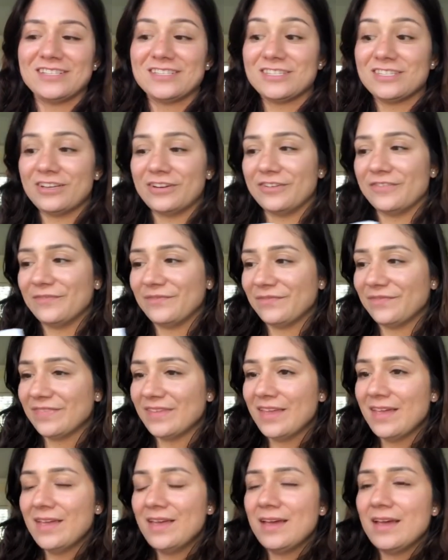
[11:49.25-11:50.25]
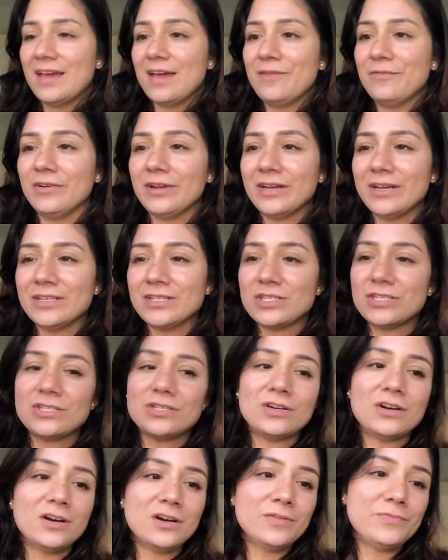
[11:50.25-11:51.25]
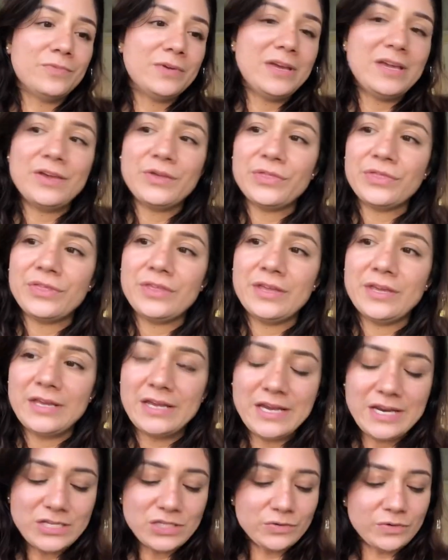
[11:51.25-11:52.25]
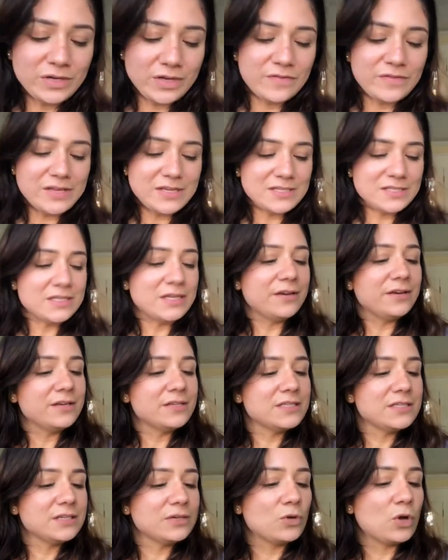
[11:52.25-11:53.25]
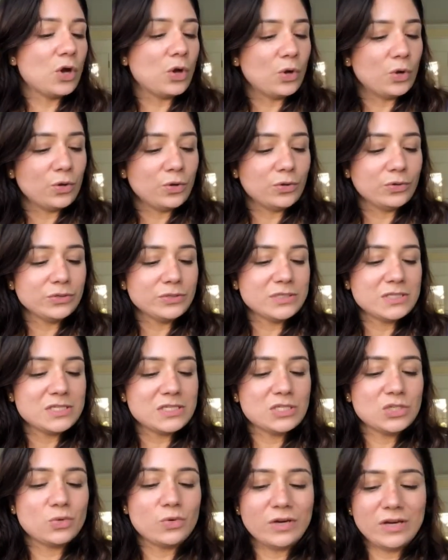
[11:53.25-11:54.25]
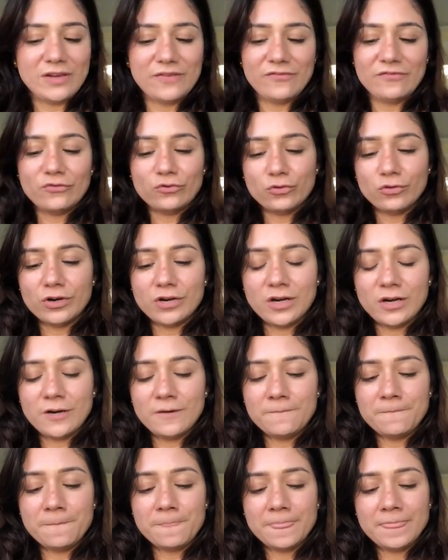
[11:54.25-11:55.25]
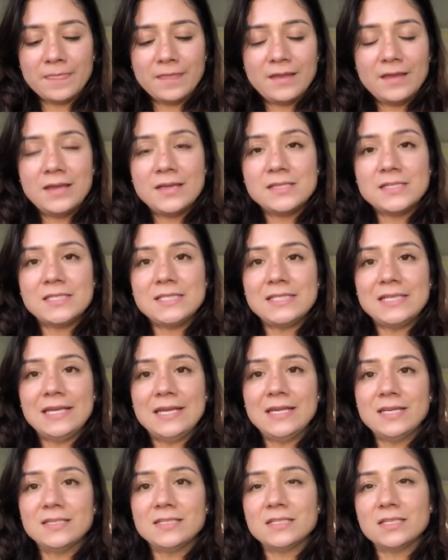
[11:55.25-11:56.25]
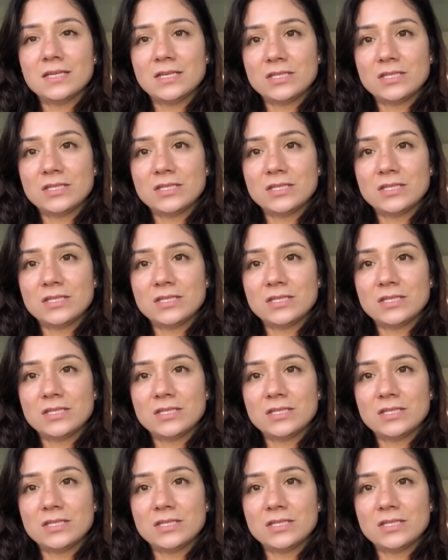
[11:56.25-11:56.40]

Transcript: So, and we're gonna start with each one of these cells holds 24 seeds.